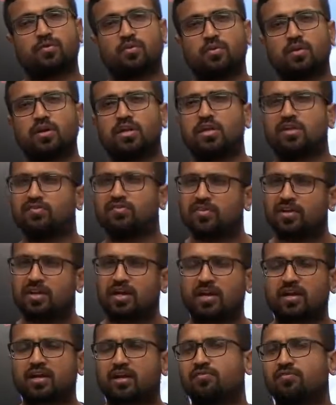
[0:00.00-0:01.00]
to live in
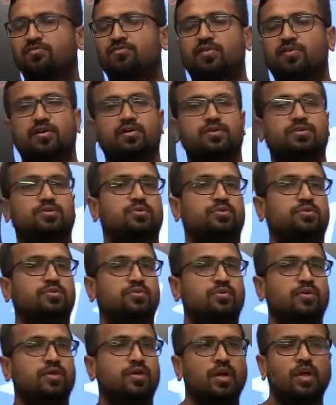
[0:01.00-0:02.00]
our comfort zone.